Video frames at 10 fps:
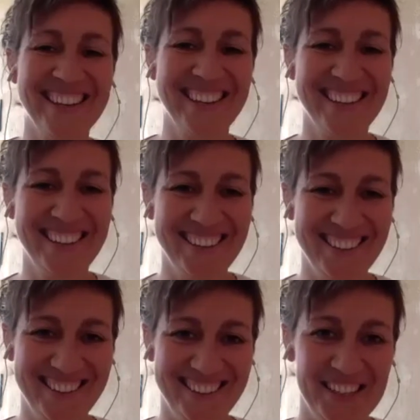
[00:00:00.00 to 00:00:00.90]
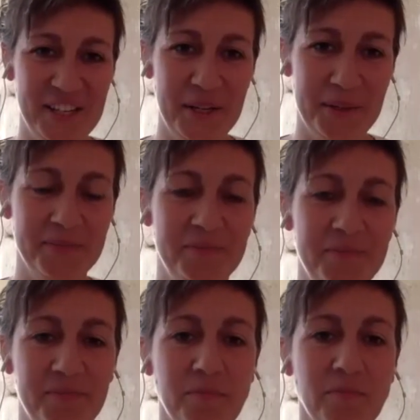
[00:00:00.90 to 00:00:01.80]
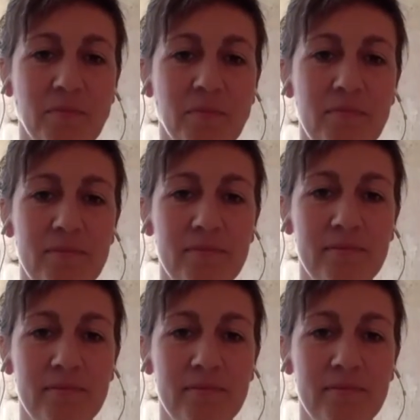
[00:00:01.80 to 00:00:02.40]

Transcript: but but in some ways